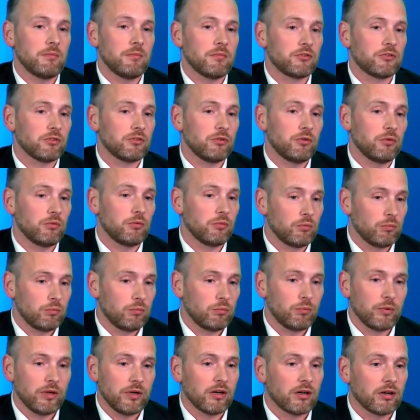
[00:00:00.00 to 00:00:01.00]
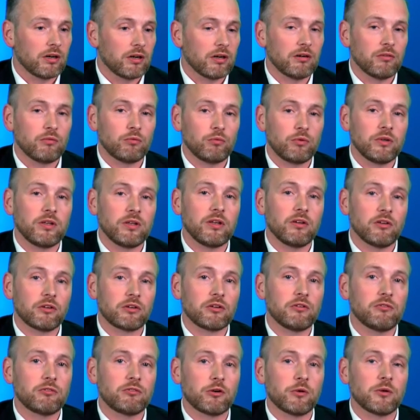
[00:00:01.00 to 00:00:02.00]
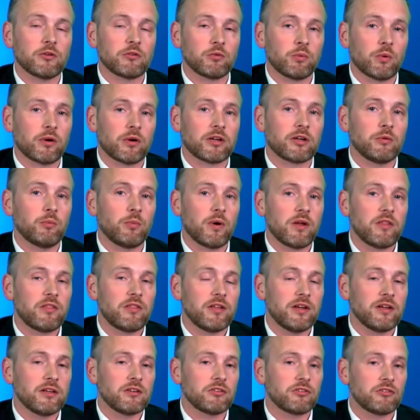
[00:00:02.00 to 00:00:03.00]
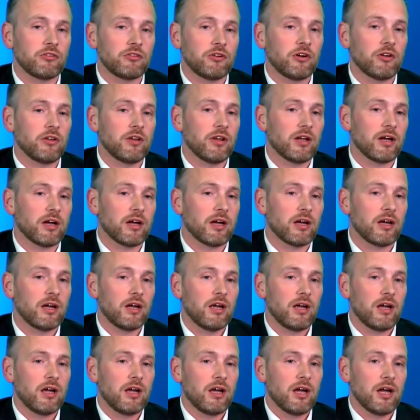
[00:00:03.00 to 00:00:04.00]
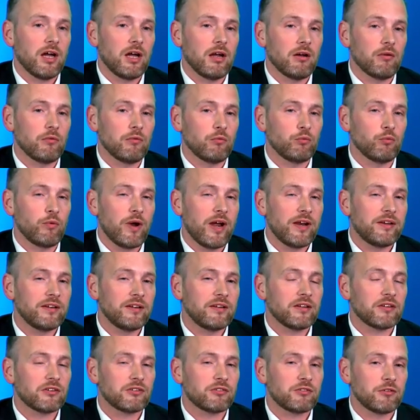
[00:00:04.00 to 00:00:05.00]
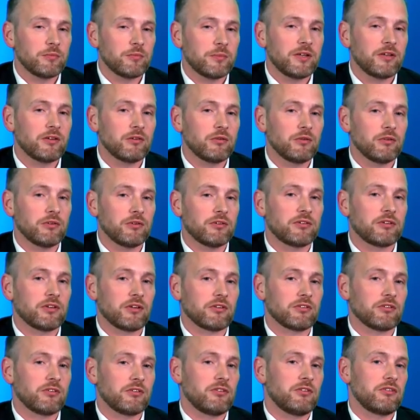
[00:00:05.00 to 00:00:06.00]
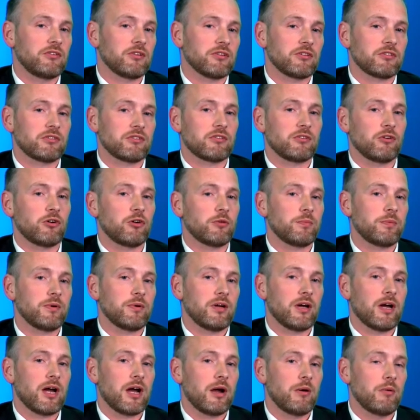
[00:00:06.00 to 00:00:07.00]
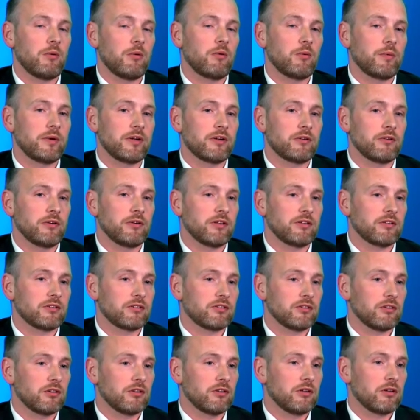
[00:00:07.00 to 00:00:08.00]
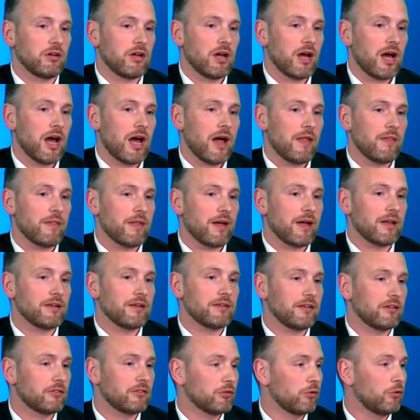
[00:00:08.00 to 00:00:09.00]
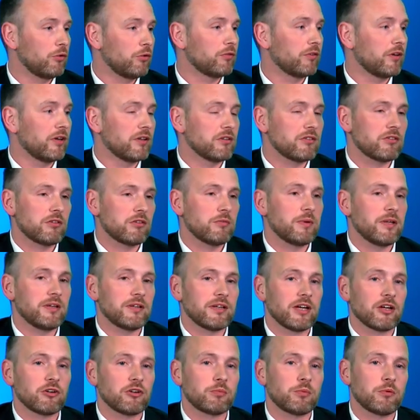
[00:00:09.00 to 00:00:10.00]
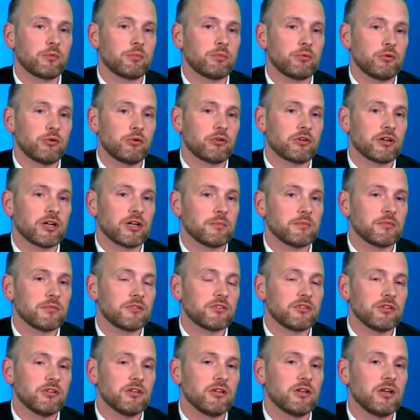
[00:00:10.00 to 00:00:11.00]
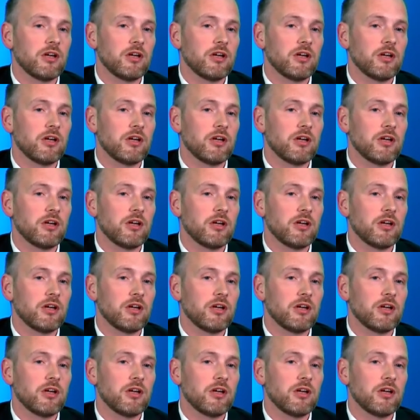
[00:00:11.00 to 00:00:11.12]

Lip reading: So we are really looking forward to working with the industry on that. Readiness for me, though, doesn't just stop at how are we going to hand that data over into the main dashboard program to